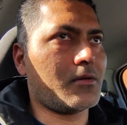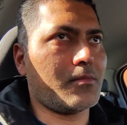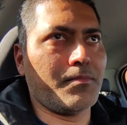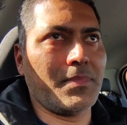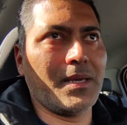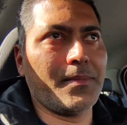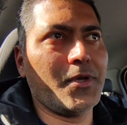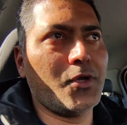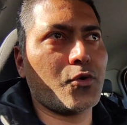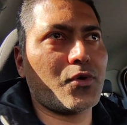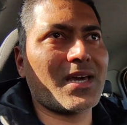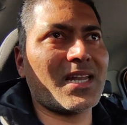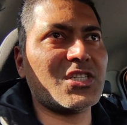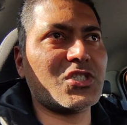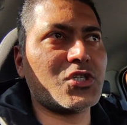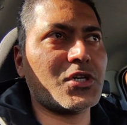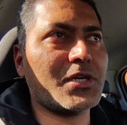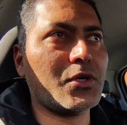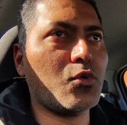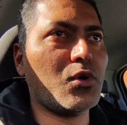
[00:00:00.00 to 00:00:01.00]
Maybe you can
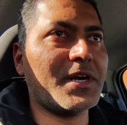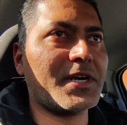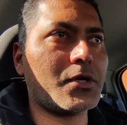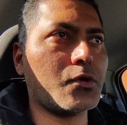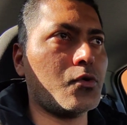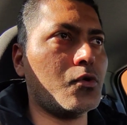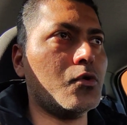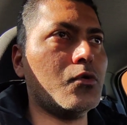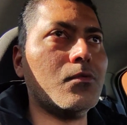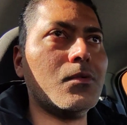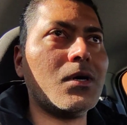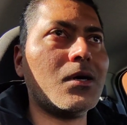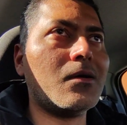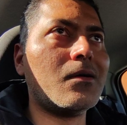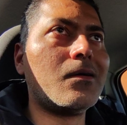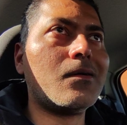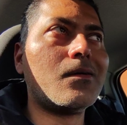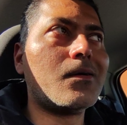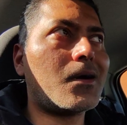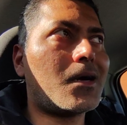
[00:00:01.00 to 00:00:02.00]
schedule it to
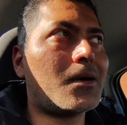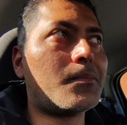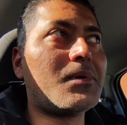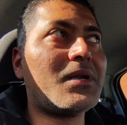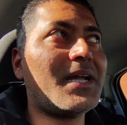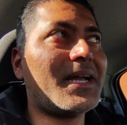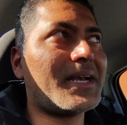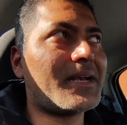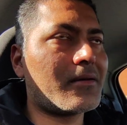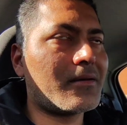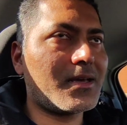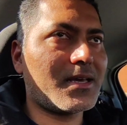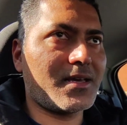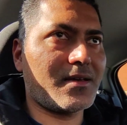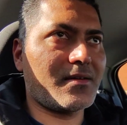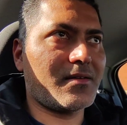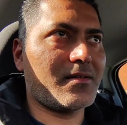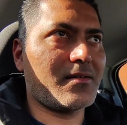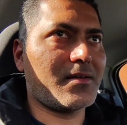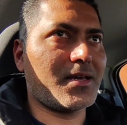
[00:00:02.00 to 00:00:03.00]
update
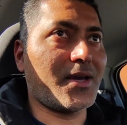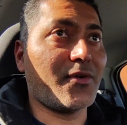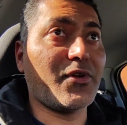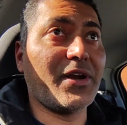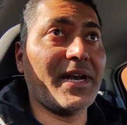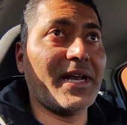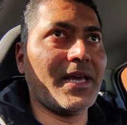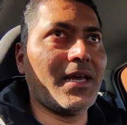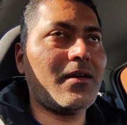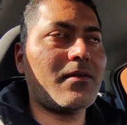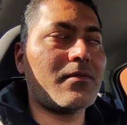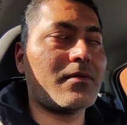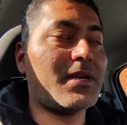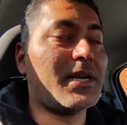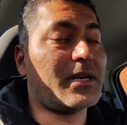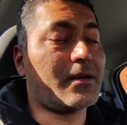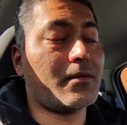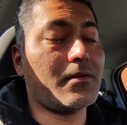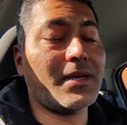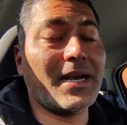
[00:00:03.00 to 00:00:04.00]
every day.
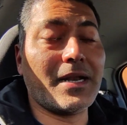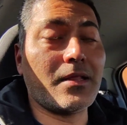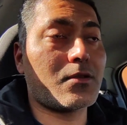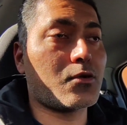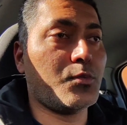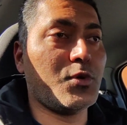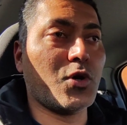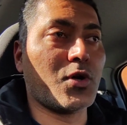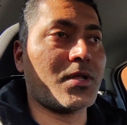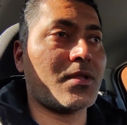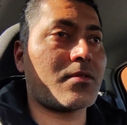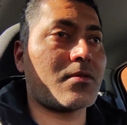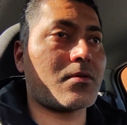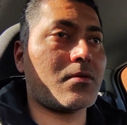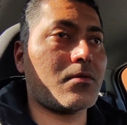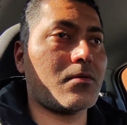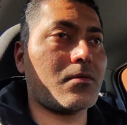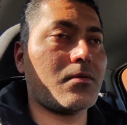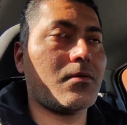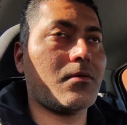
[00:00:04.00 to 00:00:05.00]
That is, to be honest,
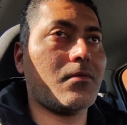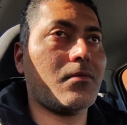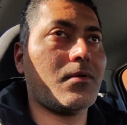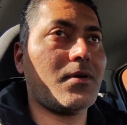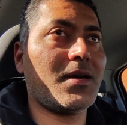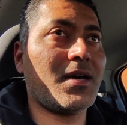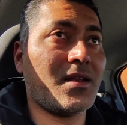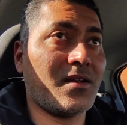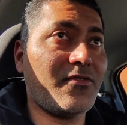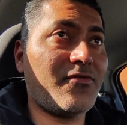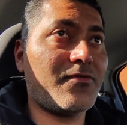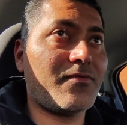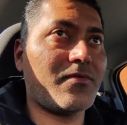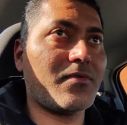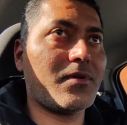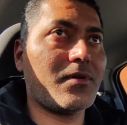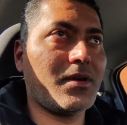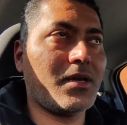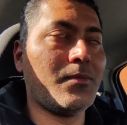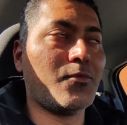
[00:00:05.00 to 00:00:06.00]
enough
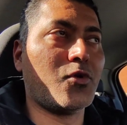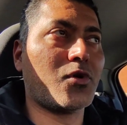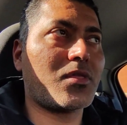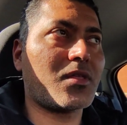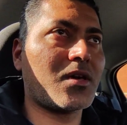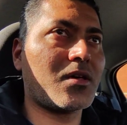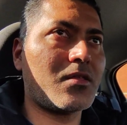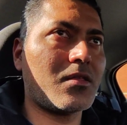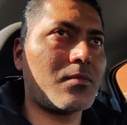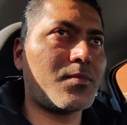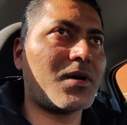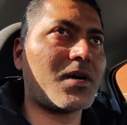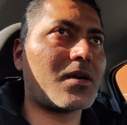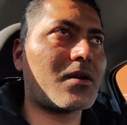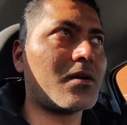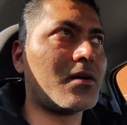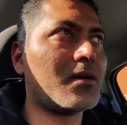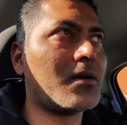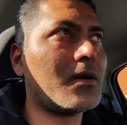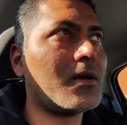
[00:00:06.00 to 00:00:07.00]
in most cases. But uh,